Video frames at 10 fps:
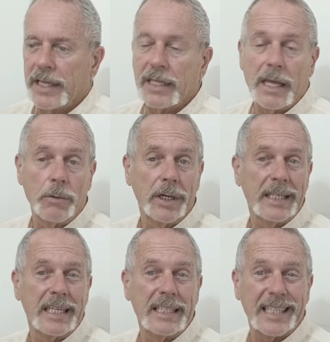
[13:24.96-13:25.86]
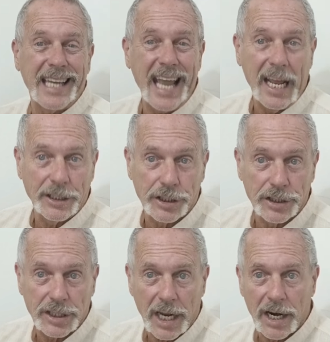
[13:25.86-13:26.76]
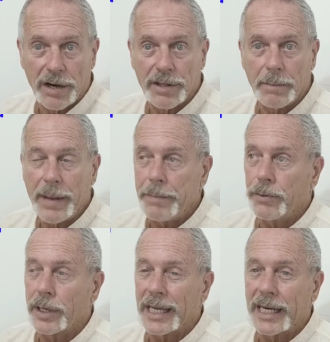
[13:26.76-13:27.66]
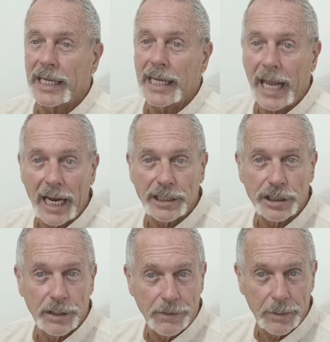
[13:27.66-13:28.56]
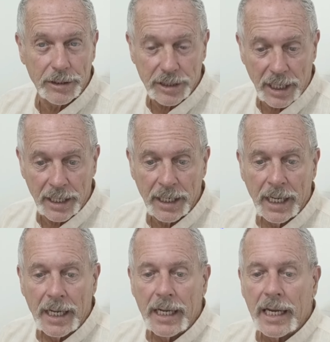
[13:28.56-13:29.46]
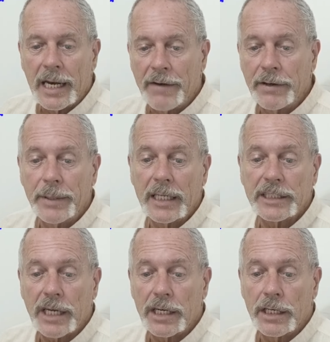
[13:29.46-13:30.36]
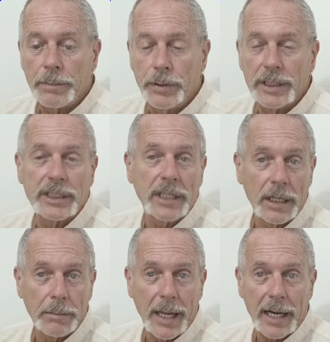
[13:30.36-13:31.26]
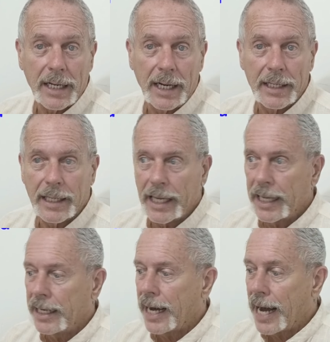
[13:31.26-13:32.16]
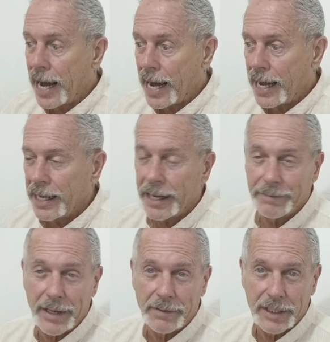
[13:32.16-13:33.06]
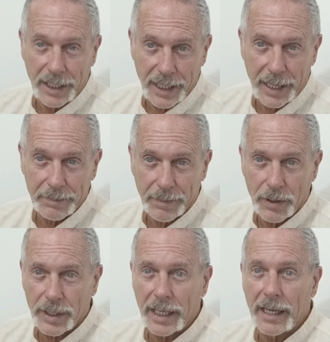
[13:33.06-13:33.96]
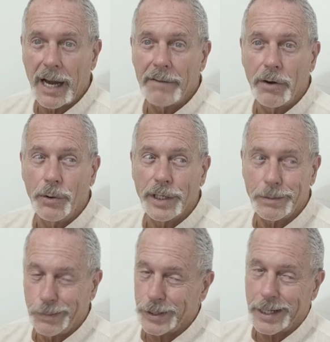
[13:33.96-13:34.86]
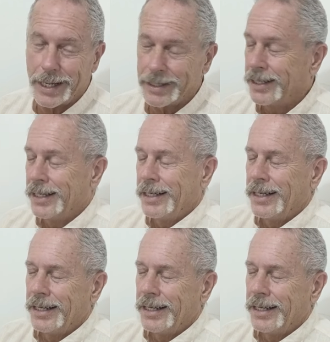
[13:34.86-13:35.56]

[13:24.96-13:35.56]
they really did the cancer scare, that people are getting cancer from the sun, and everybody started to put sunblock on. And I have never done that, okay? I've always put on